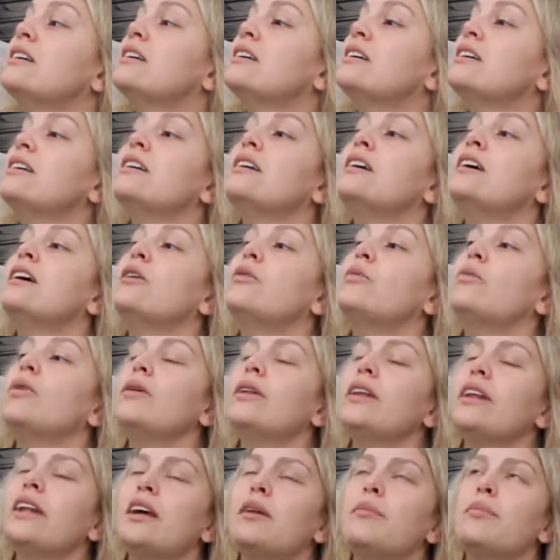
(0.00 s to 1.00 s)
Yeah. When
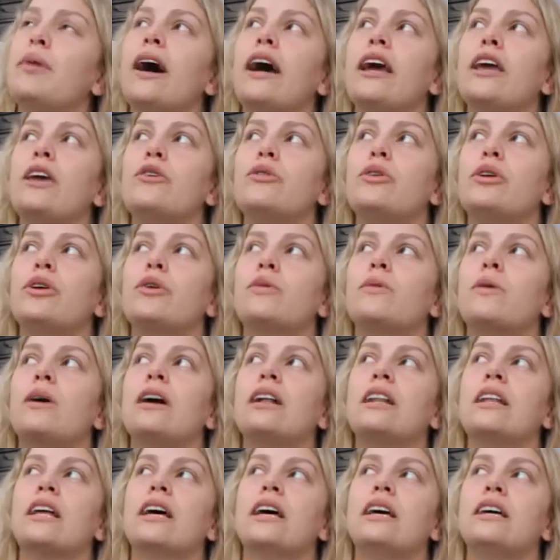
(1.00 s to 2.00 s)
did I buy you your
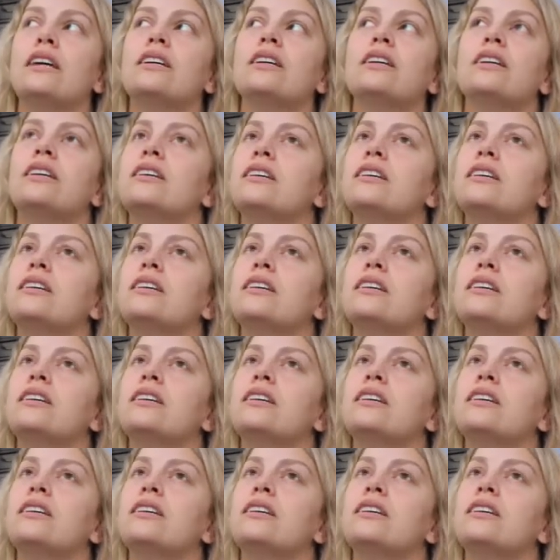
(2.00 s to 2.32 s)
wallet?